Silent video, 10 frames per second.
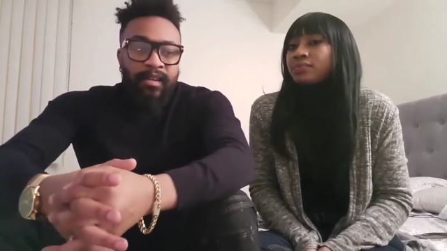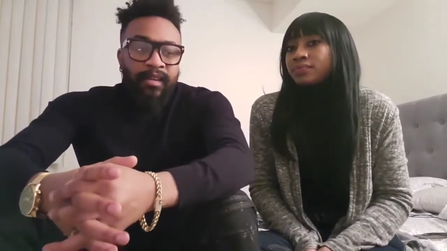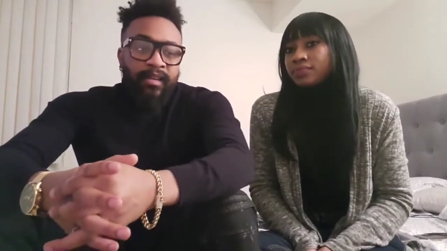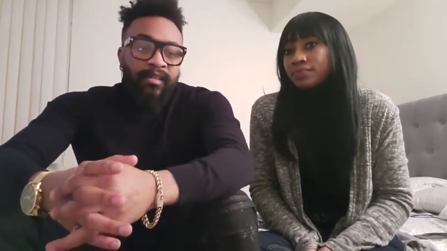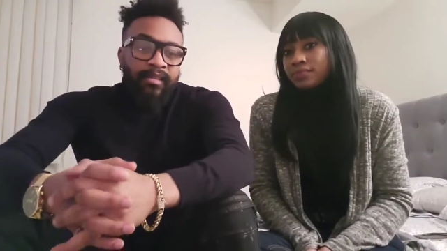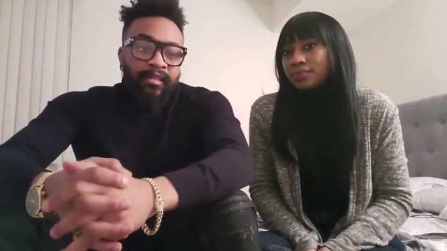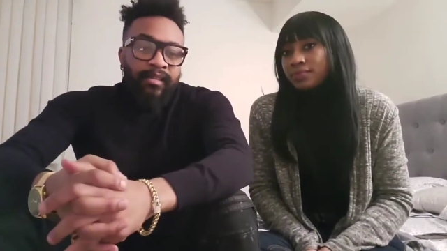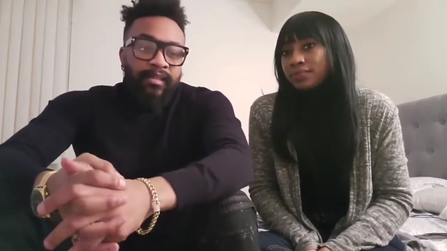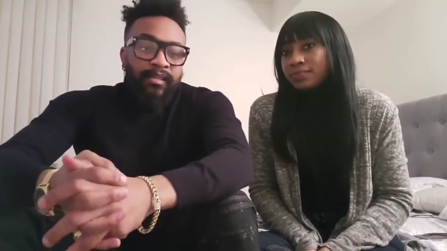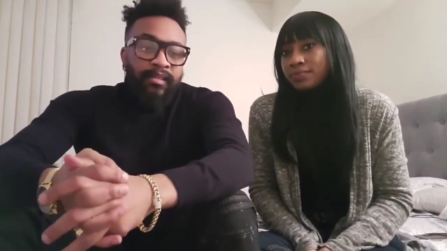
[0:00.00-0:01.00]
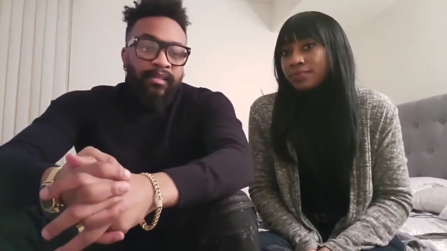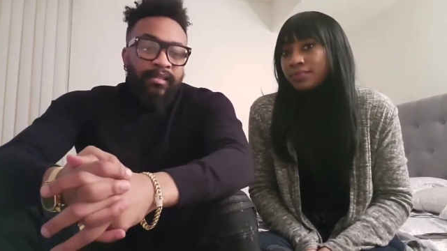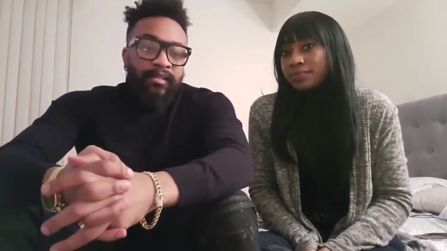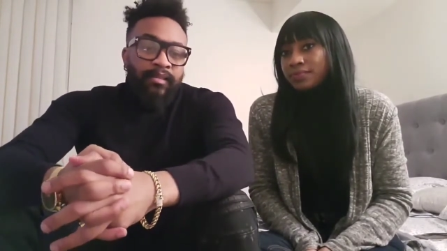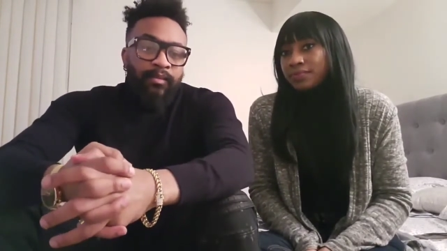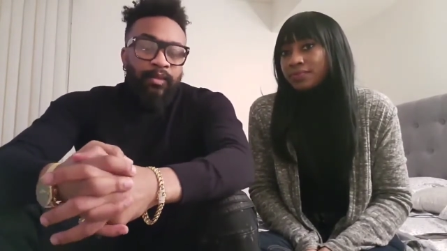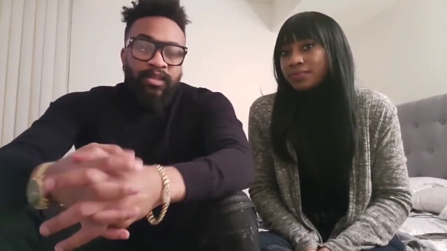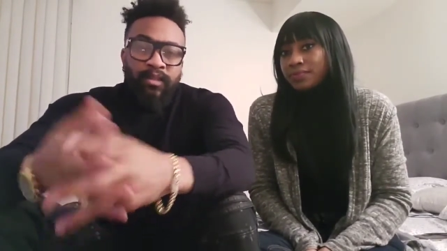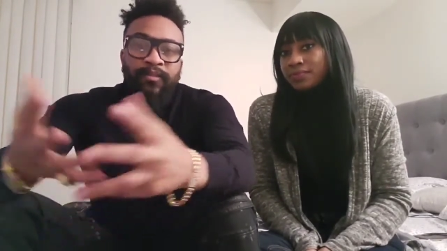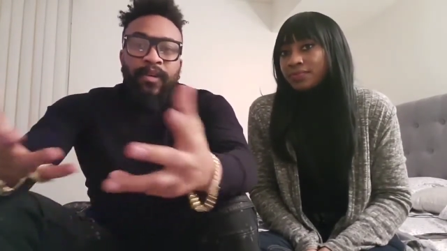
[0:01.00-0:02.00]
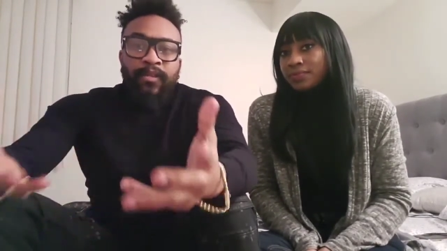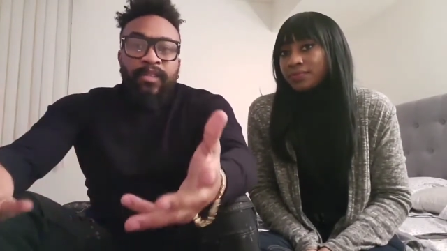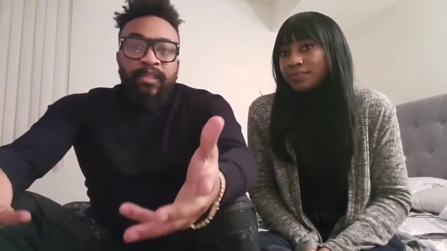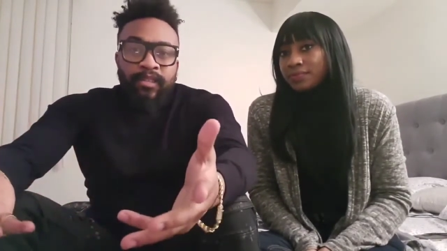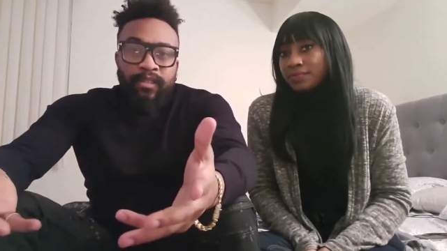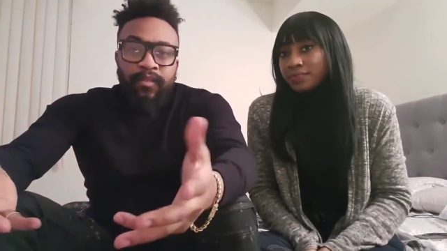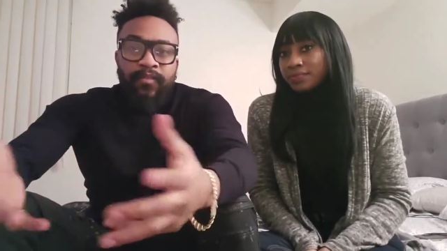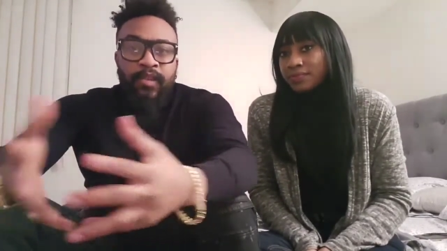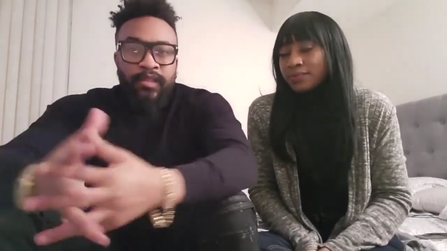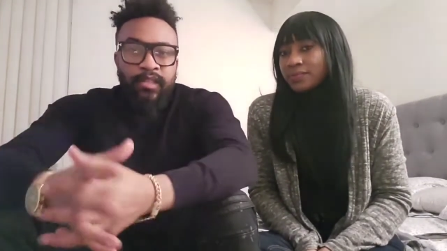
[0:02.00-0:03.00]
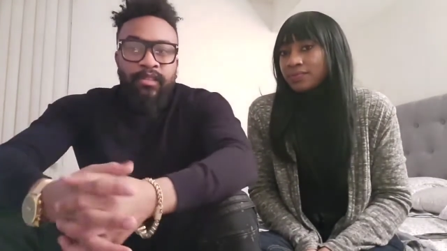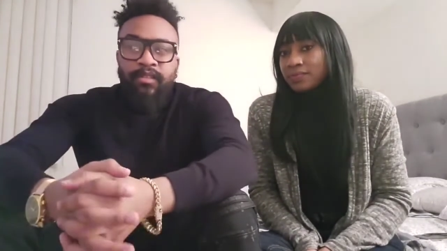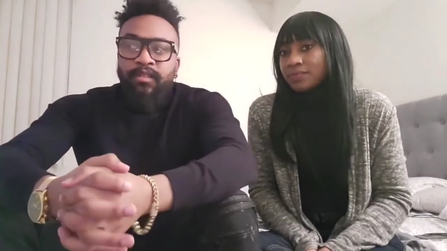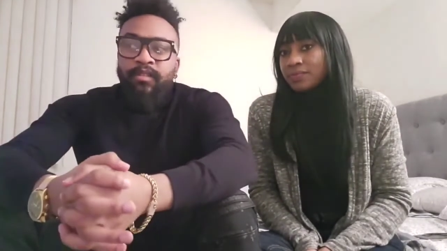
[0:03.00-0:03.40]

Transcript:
Speaker 1: and what's the foundation the foundation is